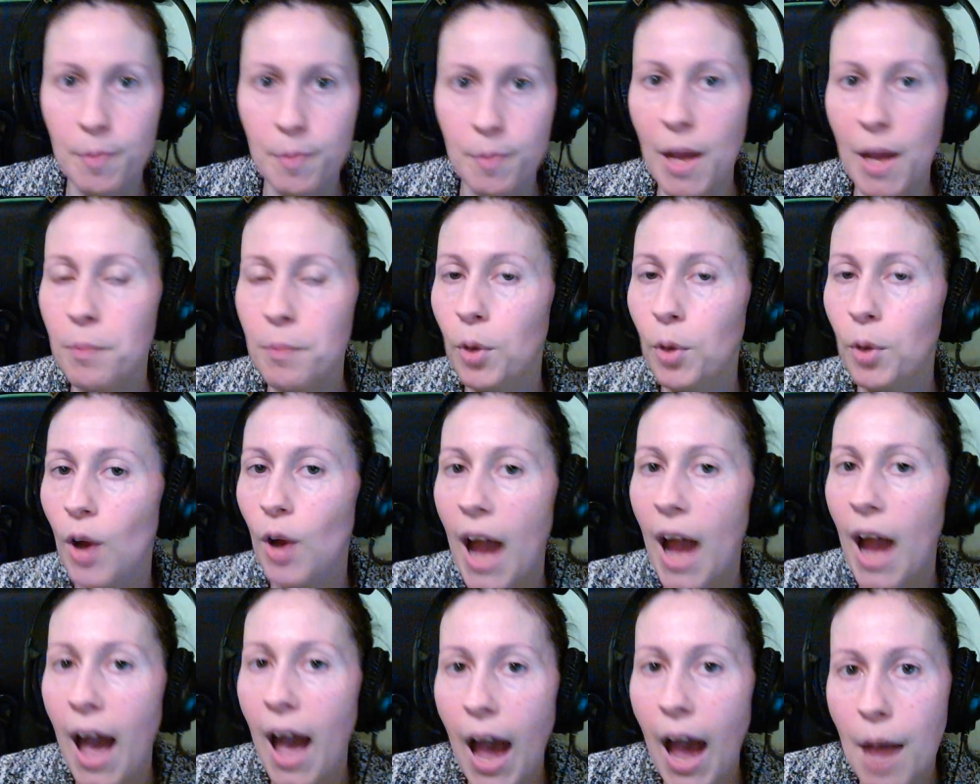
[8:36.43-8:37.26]
And
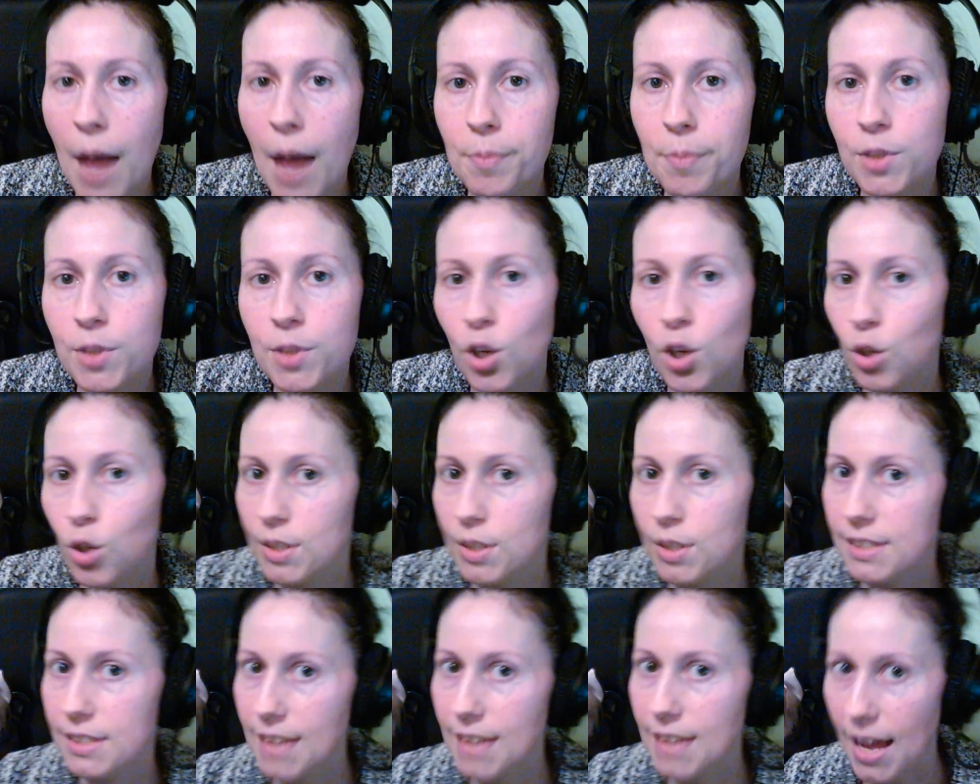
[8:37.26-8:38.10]
perhaps her
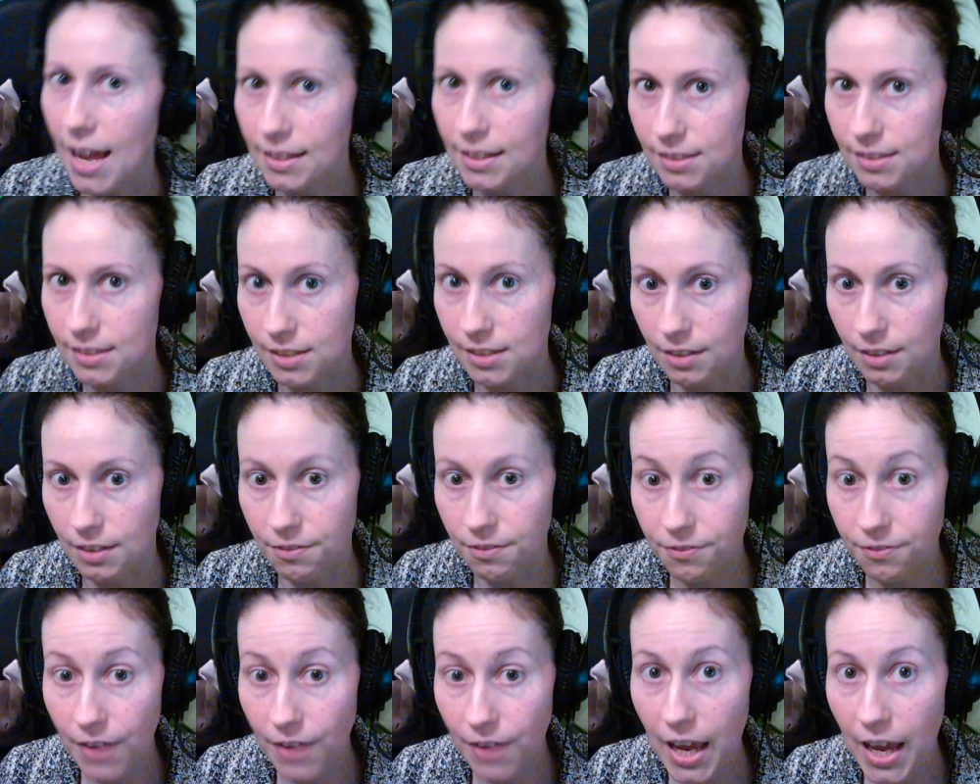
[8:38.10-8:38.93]
status and
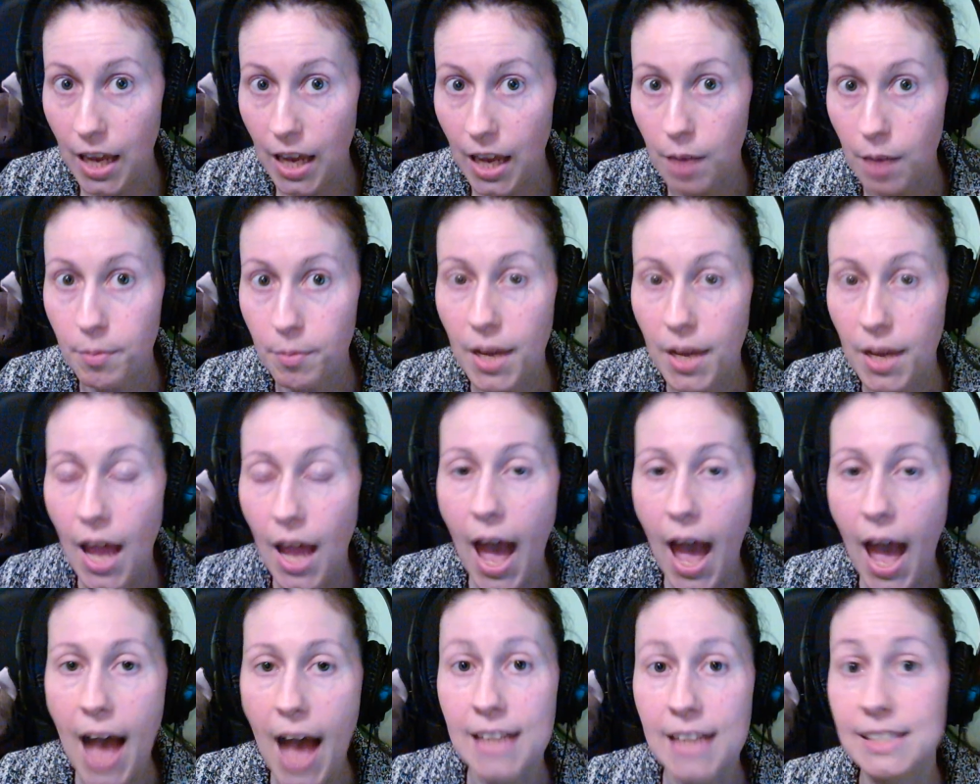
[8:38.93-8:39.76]
fame
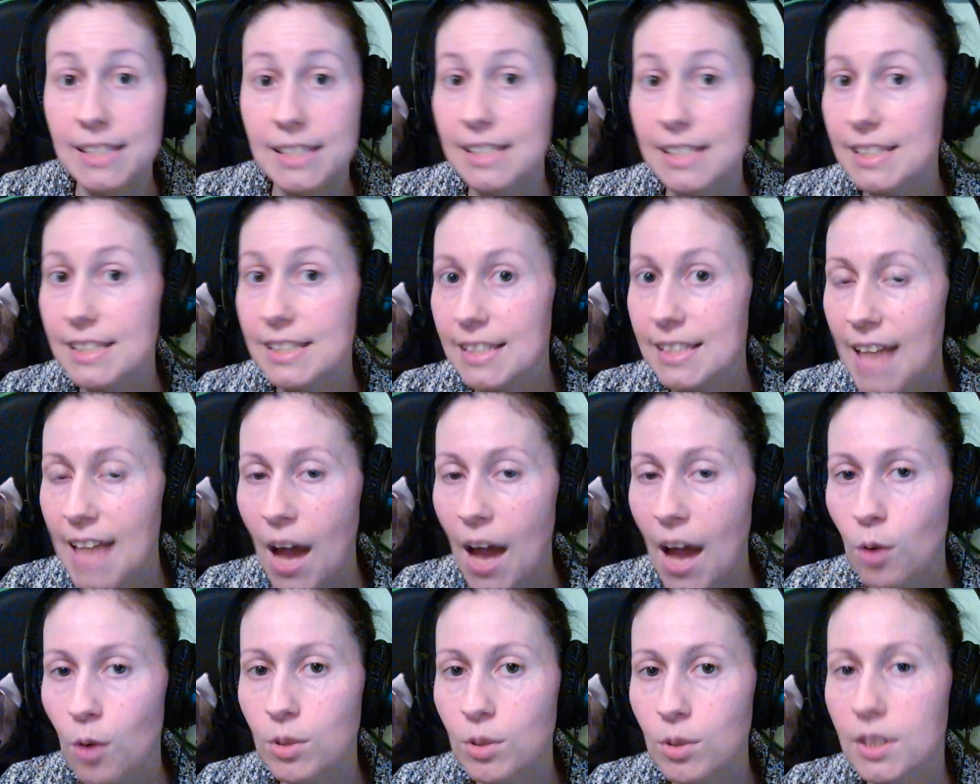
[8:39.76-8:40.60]
as a
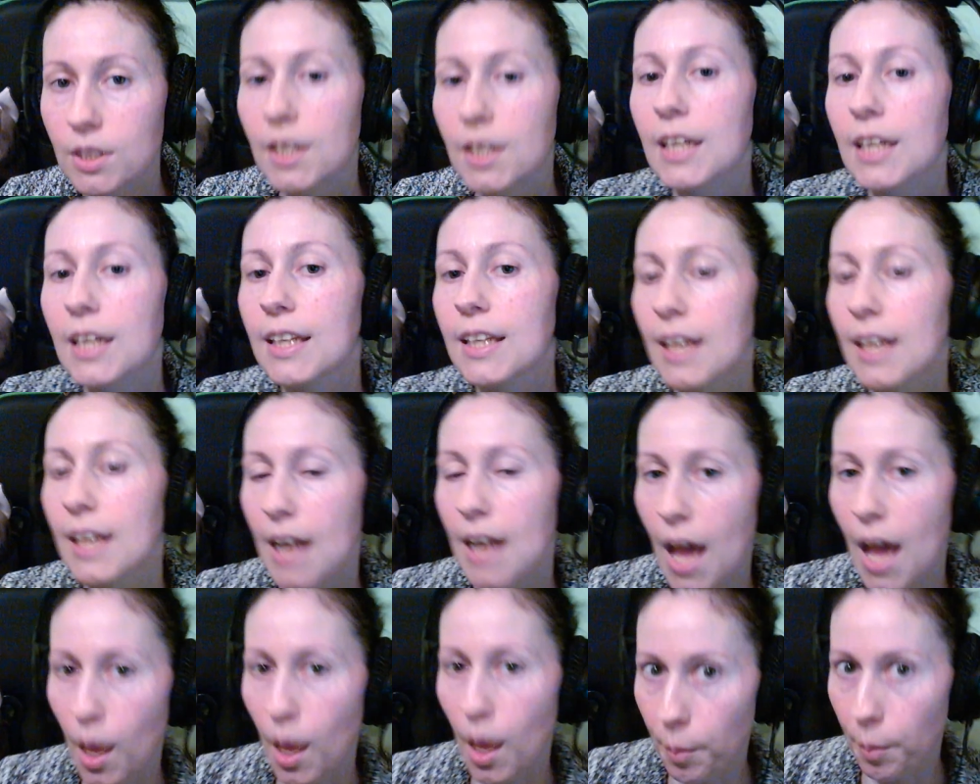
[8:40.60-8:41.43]
scout can
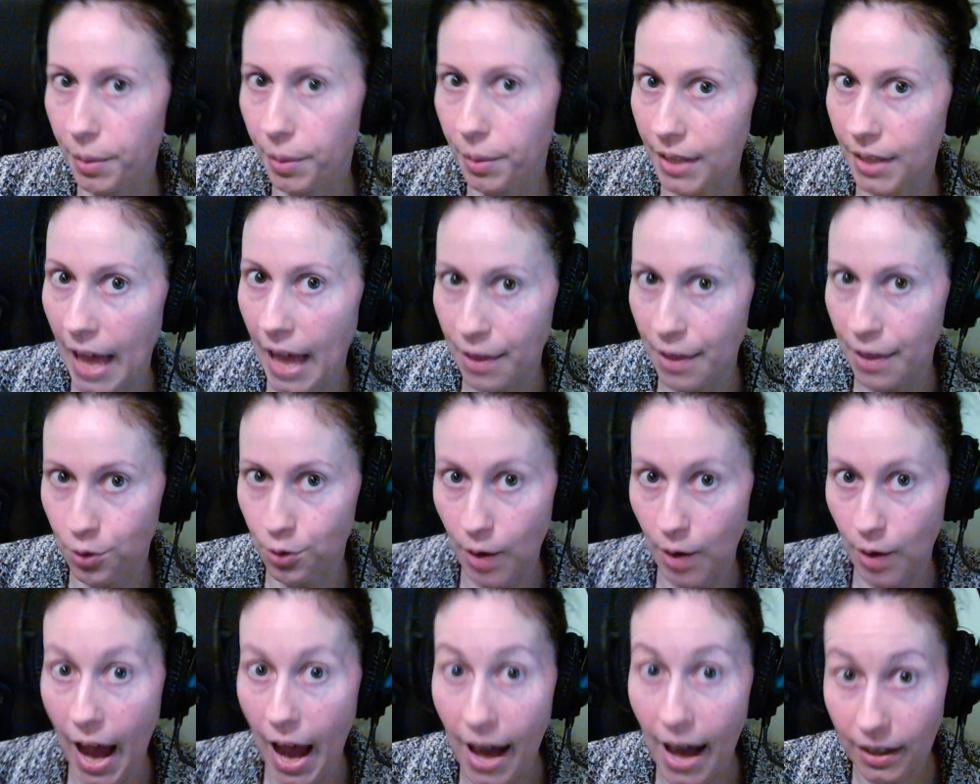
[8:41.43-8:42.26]
help gather
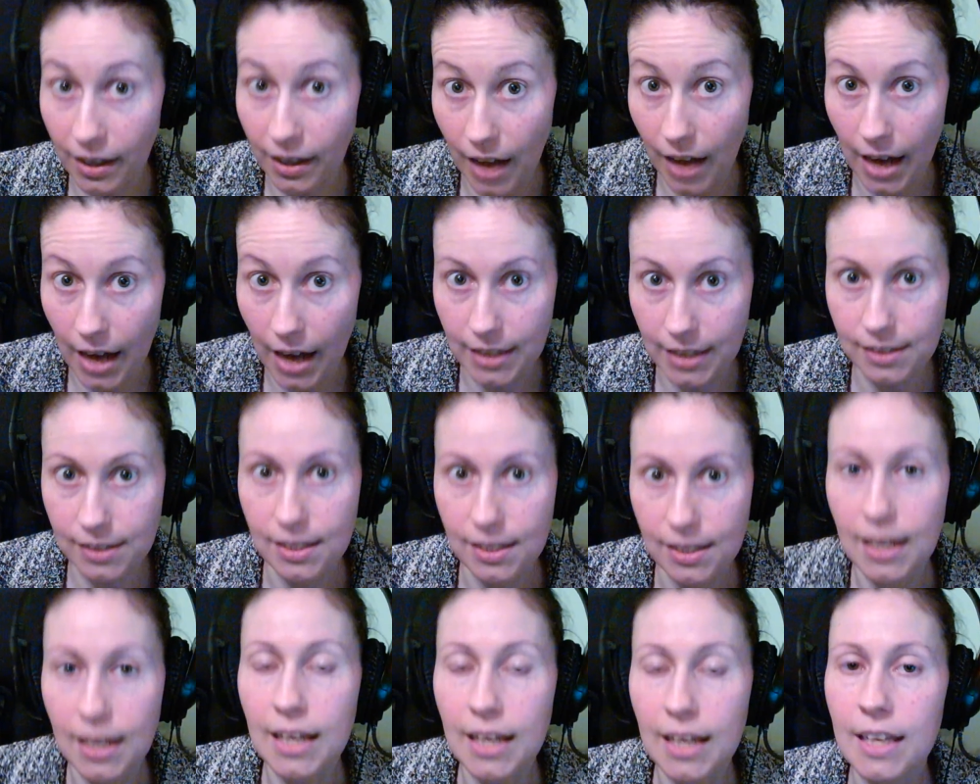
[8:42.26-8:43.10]
allies
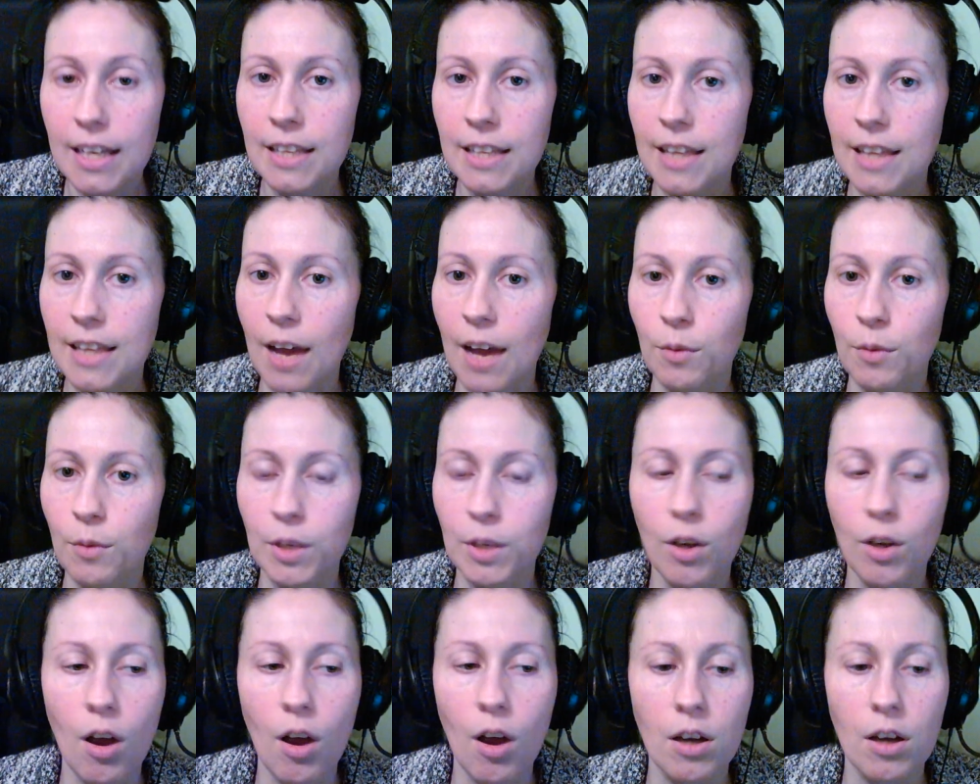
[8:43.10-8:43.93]
in that
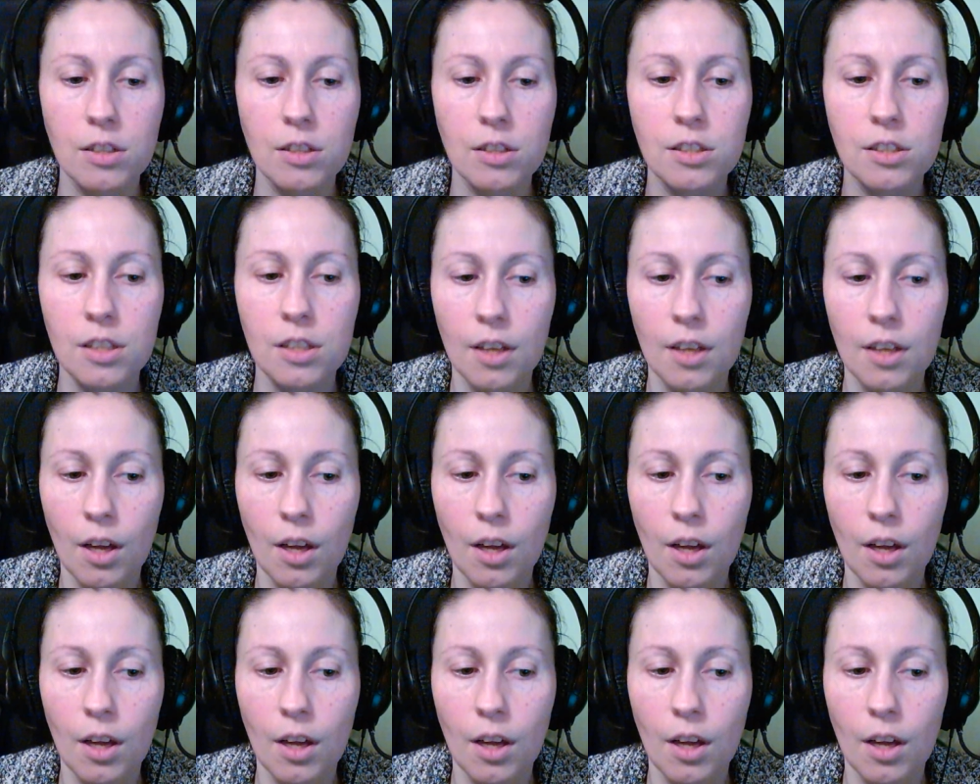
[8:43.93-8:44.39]
regards